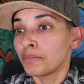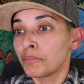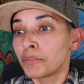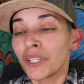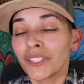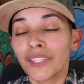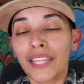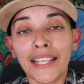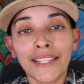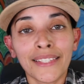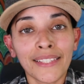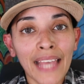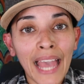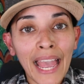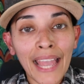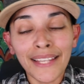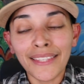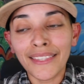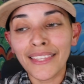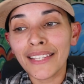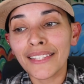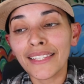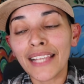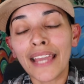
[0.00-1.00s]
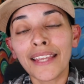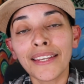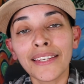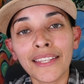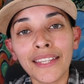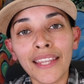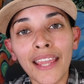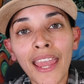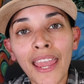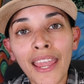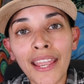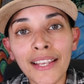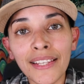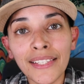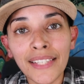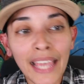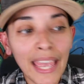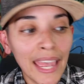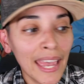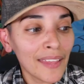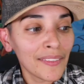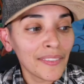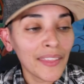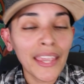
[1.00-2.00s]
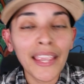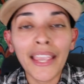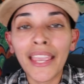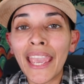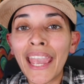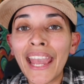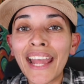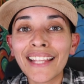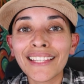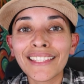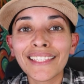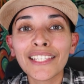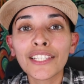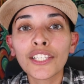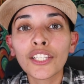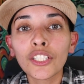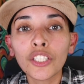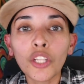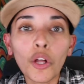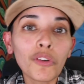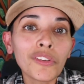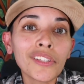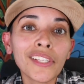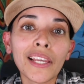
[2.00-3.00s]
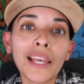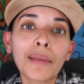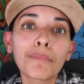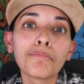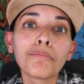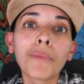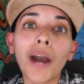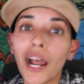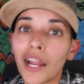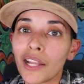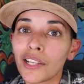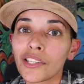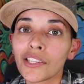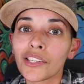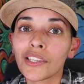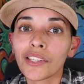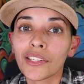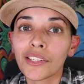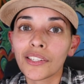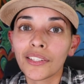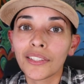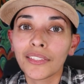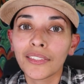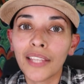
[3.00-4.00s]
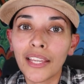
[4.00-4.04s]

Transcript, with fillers: But they signed these NDAs and they can't disclose much.